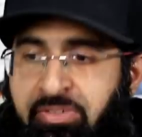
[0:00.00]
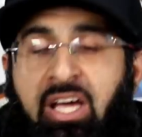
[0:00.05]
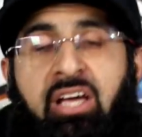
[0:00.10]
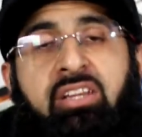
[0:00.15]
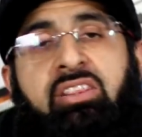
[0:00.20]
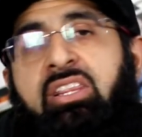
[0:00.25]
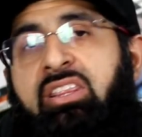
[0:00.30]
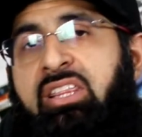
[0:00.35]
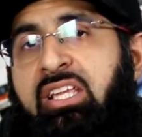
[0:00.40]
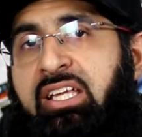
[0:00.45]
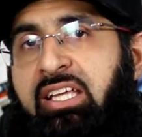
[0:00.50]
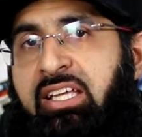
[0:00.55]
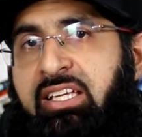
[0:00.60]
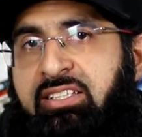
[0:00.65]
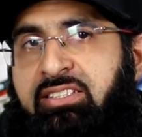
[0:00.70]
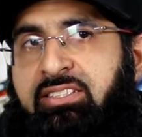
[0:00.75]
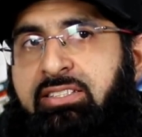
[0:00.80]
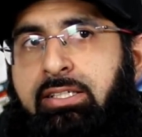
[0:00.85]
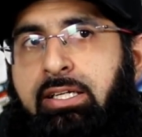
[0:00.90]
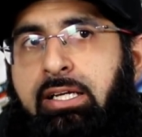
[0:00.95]
The other thing
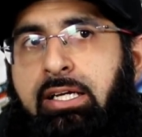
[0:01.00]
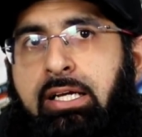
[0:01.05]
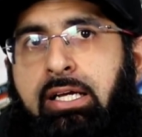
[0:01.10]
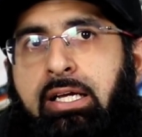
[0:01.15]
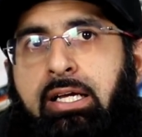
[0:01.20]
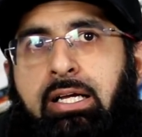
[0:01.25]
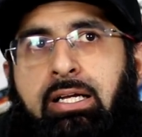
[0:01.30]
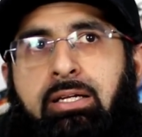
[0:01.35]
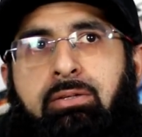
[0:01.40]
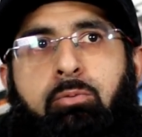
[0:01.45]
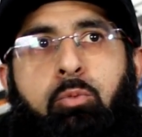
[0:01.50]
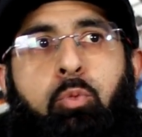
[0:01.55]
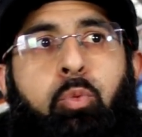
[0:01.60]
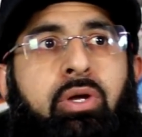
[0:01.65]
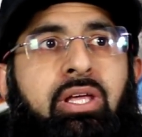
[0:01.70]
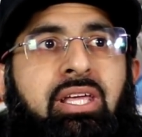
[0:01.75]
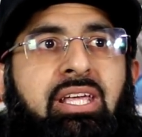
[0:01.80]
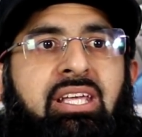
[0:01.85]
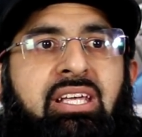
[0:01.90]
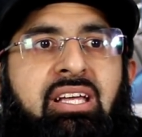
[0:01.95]
is
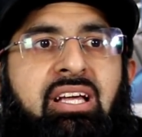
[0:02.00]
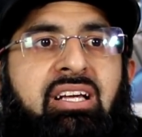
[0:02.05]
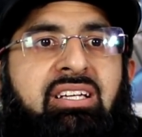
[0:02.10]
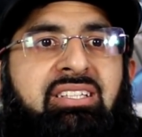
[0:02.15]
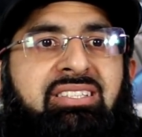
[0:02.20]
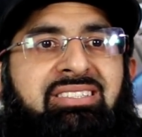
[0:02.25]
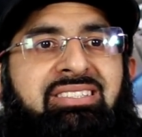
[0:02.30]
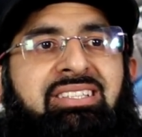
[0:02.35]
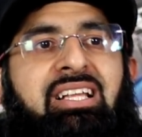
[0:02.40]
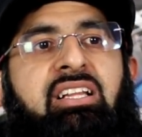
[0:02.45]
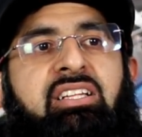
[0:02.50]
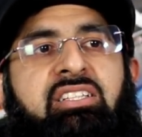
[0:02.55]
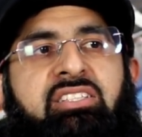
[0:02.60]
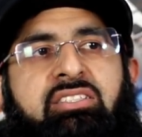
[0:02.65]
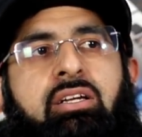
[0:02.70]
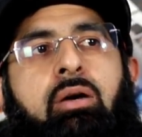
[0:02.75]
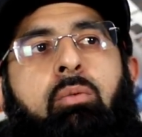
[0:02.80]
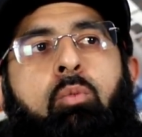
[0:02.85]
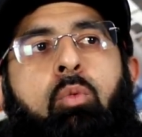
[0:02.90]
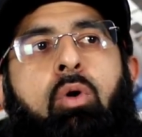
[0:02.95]
we still
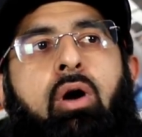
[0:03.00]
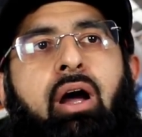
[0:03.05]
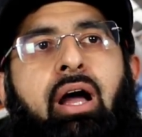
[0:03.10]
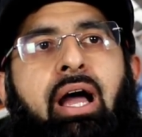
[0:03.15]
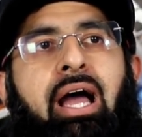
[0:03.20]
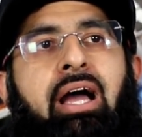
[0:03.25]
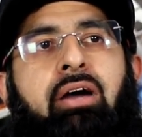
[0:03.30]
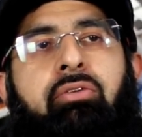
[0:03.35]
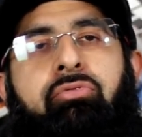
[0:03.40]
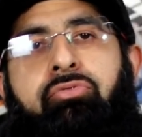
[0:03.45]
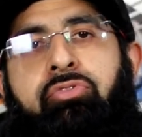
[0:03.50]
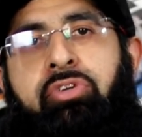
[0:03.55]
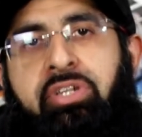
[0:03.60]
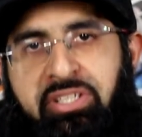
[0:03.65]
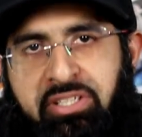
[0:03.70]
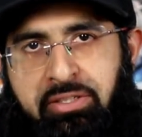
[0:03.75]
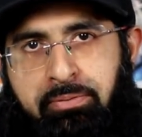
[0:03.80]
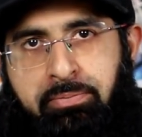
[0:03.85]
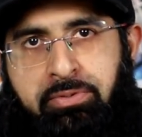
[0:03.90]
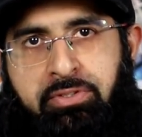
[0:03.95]
somewhat have
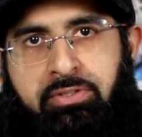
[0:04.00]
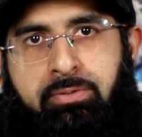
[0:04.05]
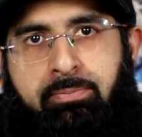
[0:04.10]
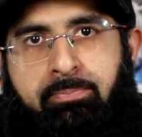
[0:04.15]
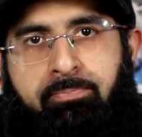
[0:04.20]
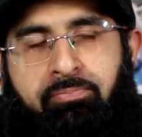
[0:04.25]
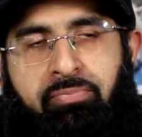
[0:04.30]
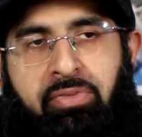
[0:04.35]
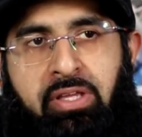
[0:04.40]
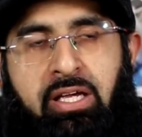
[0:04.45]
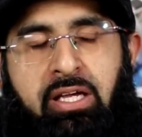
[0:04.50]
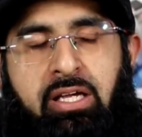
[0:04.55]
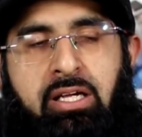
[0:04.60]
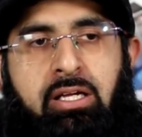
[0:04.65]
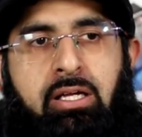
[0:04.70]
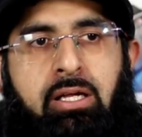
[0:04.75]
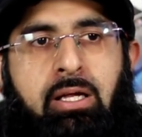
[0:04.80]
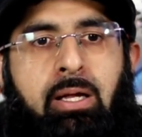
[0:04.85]
freedoms. Yeah.